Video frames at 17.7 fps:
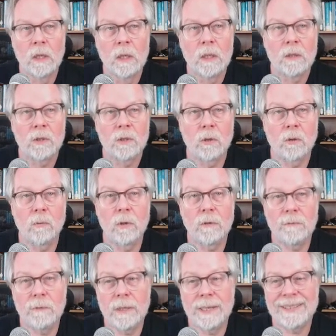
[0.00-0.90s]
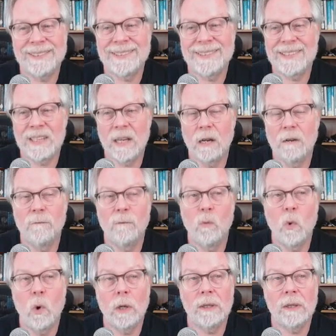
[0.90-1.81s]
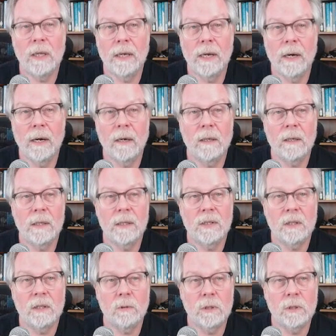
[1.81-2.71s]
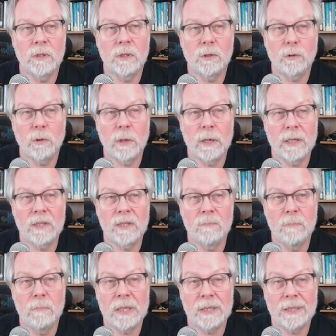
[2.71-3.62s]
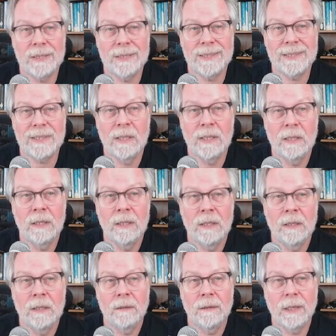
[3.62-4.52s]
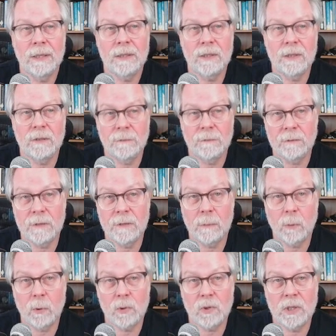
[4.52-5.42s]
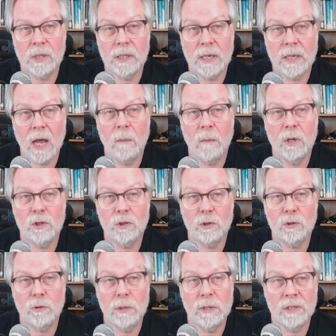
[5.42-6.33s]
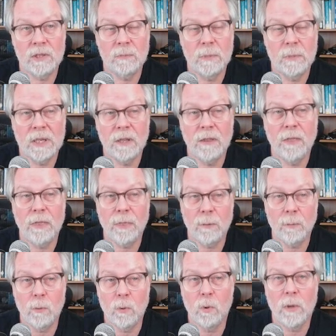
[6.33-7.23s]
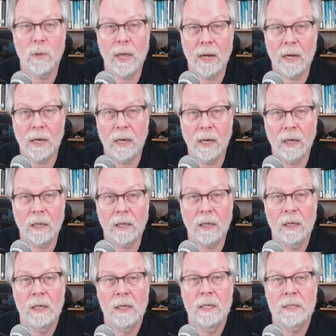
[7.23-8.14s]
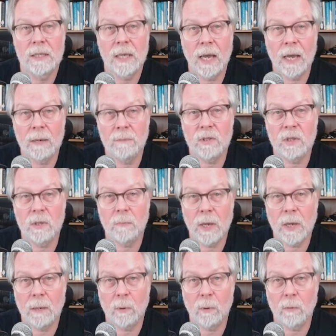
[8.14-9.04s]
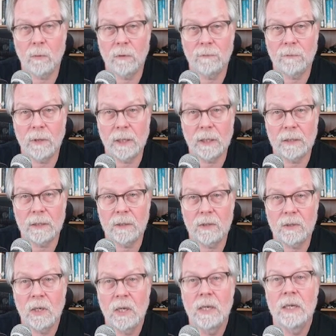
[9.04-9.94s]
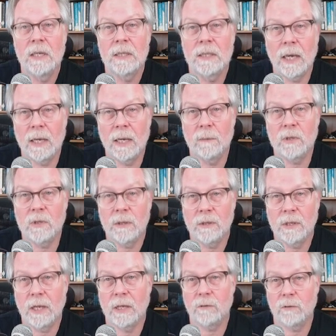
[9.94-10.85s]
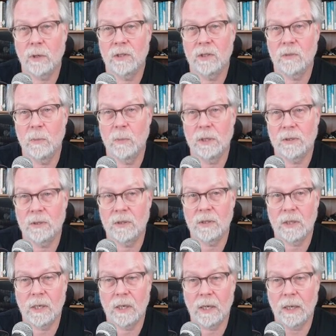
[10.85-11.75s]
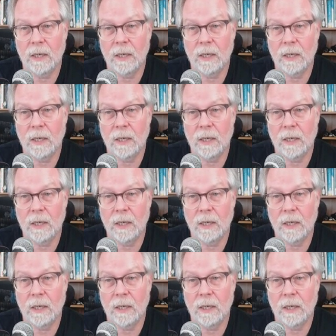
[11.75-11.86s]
So the reflectance of one layer is equal to the transmittance, that's the 50%, how much transmitted through that ink, times the paper reflectance, times that transmittance again.